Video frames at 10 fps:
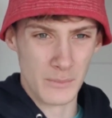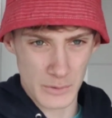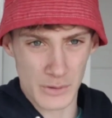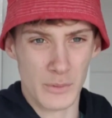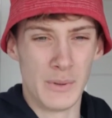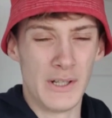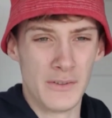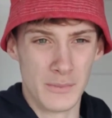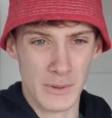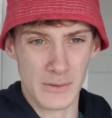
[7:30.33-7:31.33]
sure your
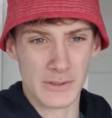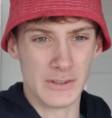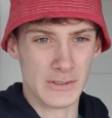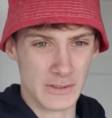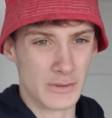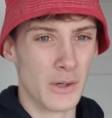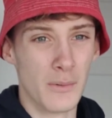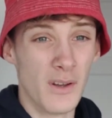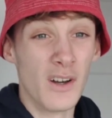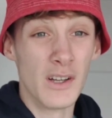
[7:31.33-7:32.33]
parents will be able to describe
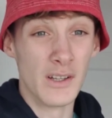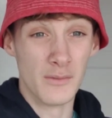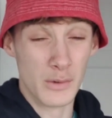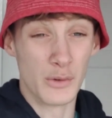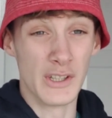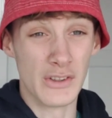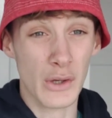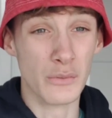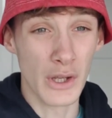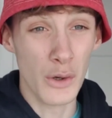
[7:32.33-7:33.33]
one. I unfortunately
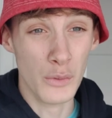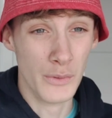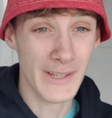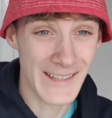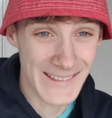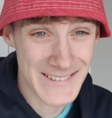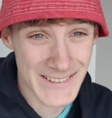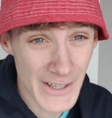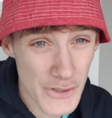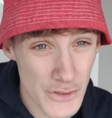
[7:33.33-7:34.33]
don't own a
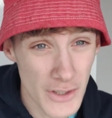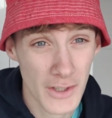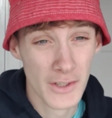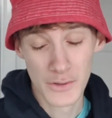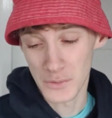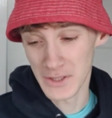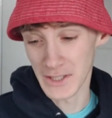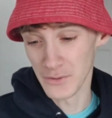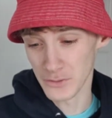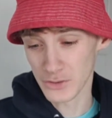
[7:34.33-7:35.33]
sash, so I
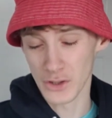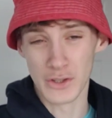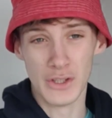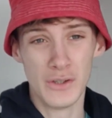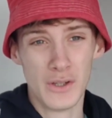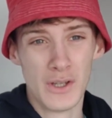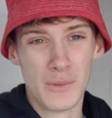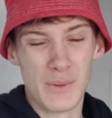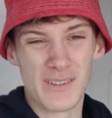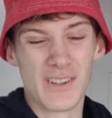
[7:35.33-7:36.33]
cannot show you.
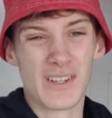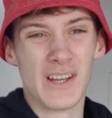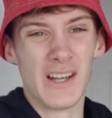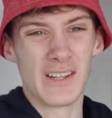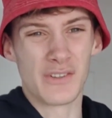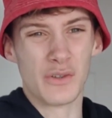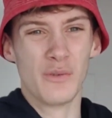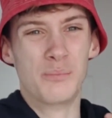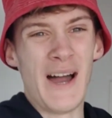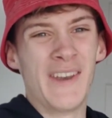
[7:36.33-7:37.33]
But it's like a
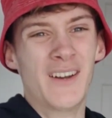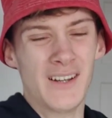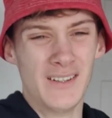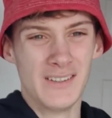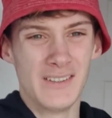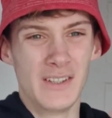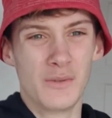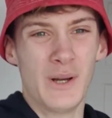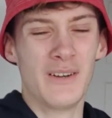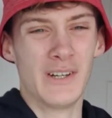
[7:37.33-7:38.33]
sort of banner
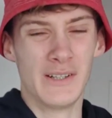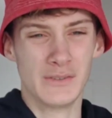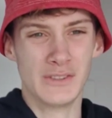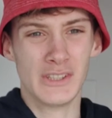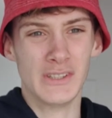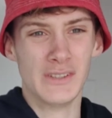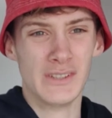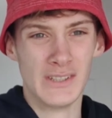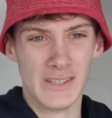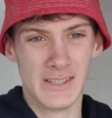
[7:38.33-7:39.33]
you'd wear around you.
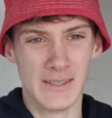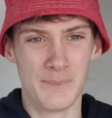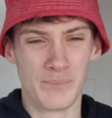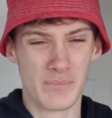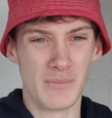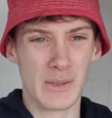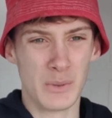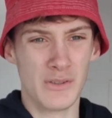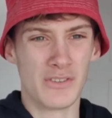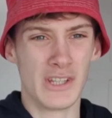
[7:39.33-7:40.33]

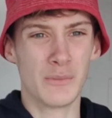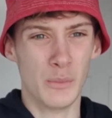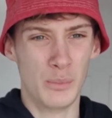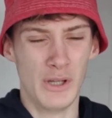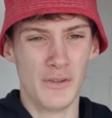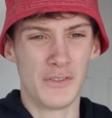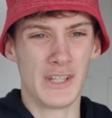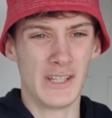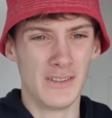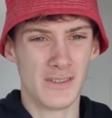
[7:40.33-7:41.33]
Maybe you've seen them on
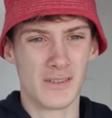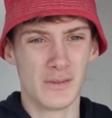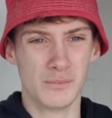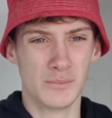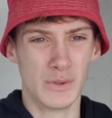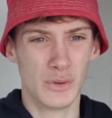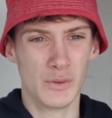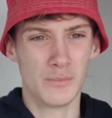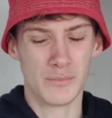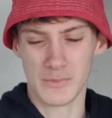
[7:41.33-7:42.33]
birthdays
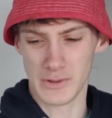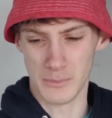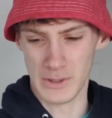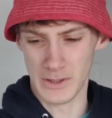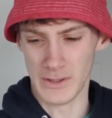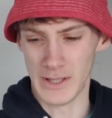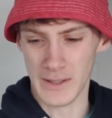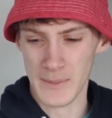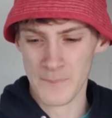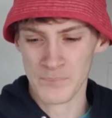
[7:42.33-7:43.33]
or something like
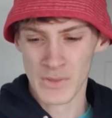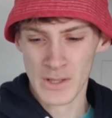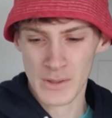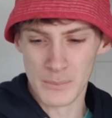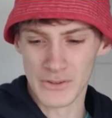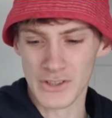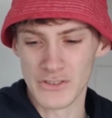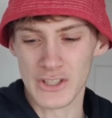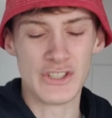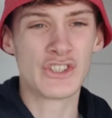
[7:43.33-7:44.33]
that. But
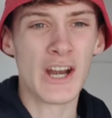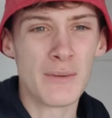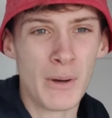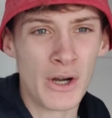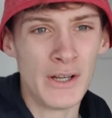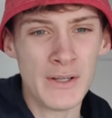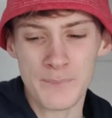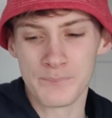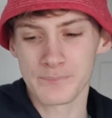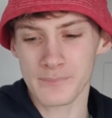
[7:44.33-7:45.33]
essentially, Jeremiah